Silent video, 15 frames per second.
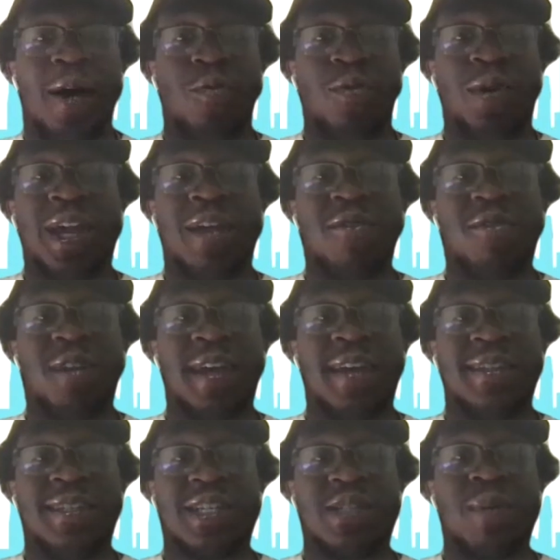What can
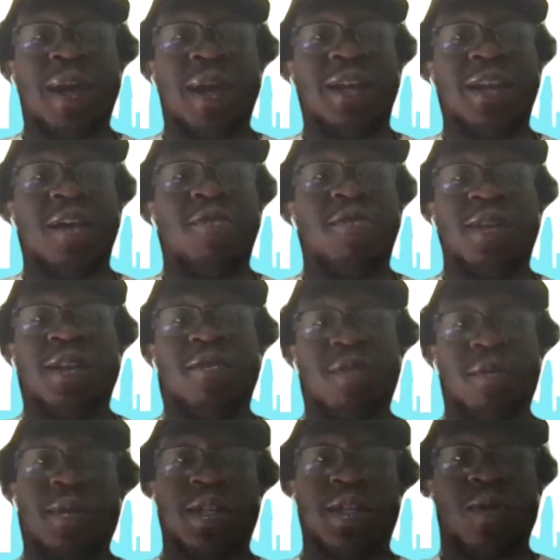fans expect differently
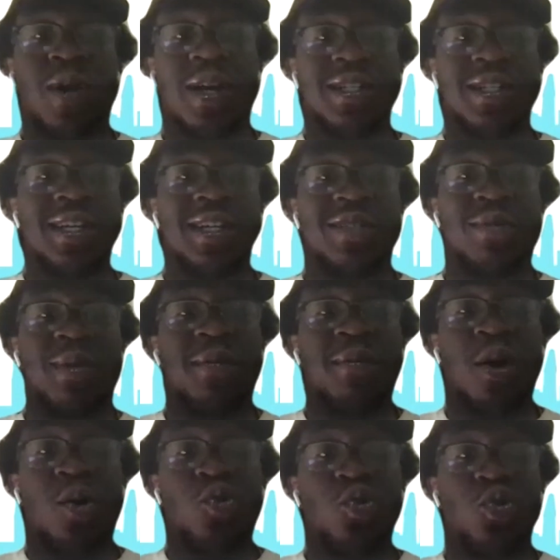from this project? It's been
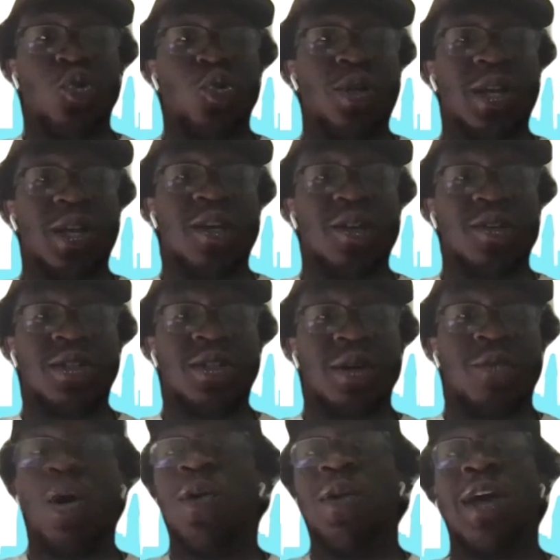about 2 years.
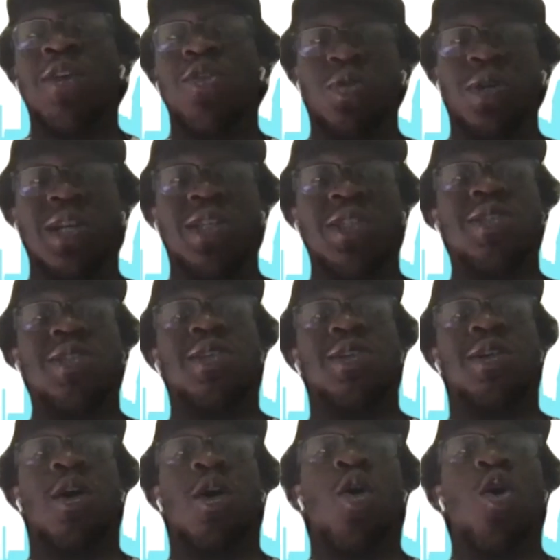Well, not 2 years, it's a
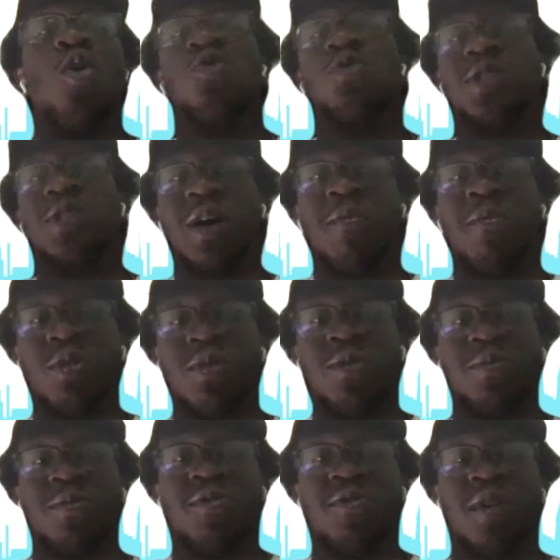whole summer
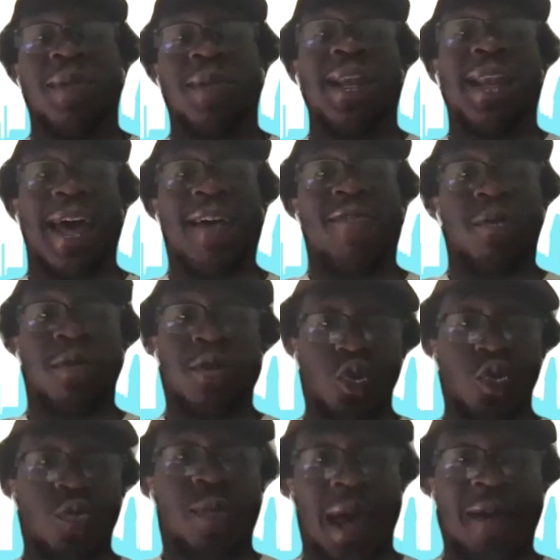from the
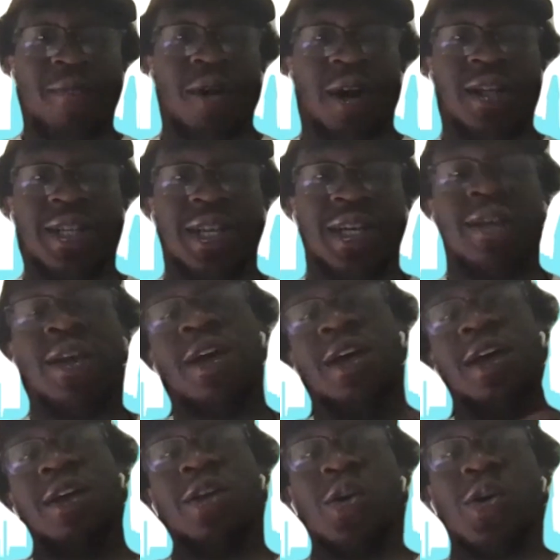2-pack project.
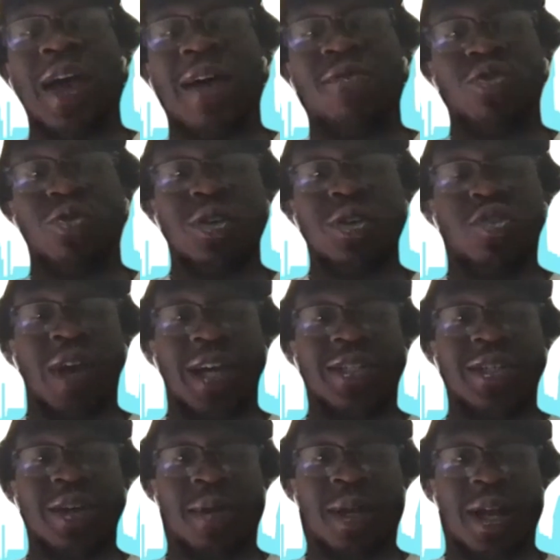Now you have 3 tracks
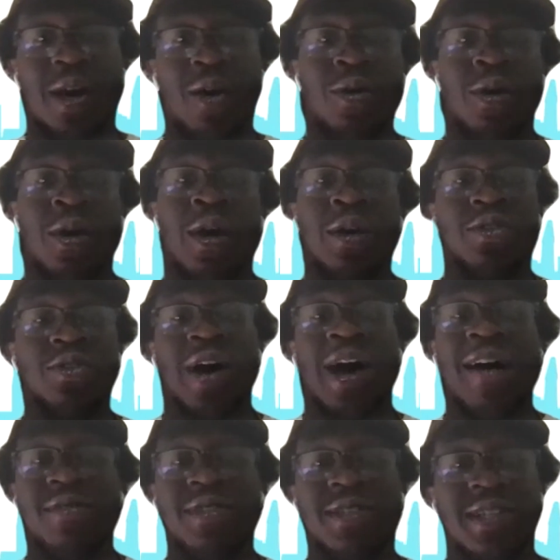coming out. So
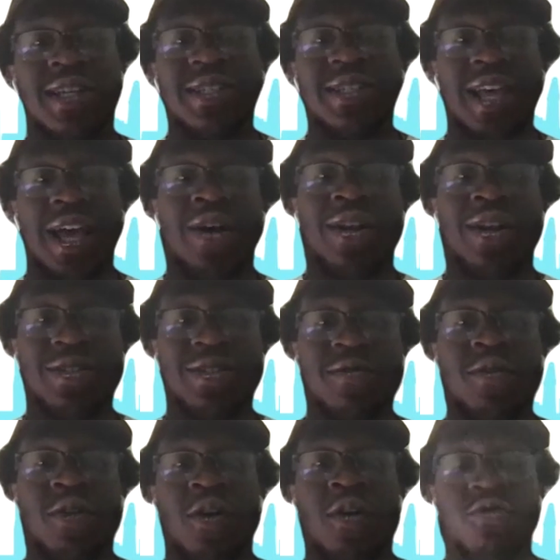obviously your sound has
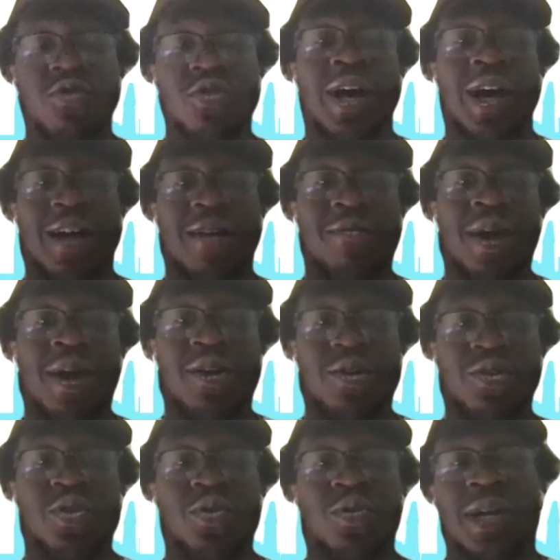evolved, you've gotten better.
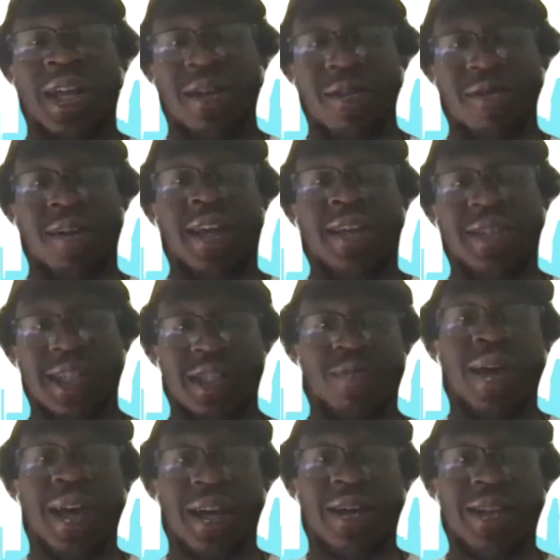So what can fans
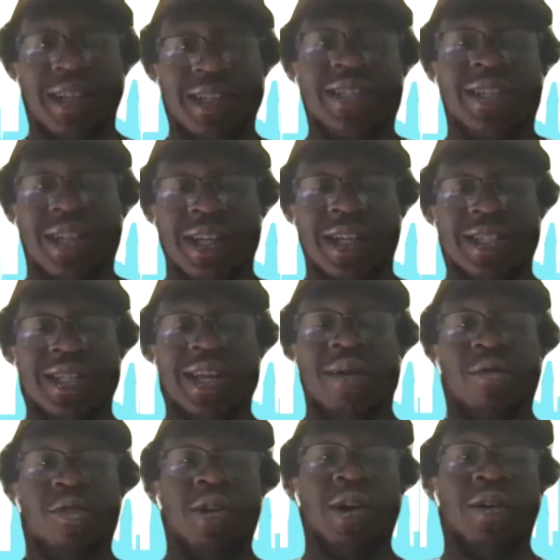expect listening this time
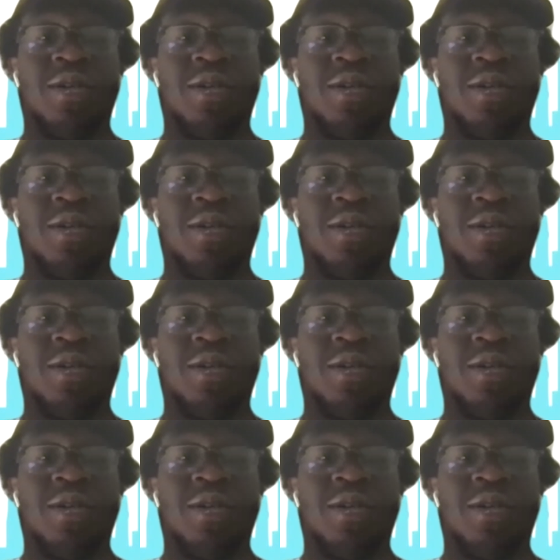around?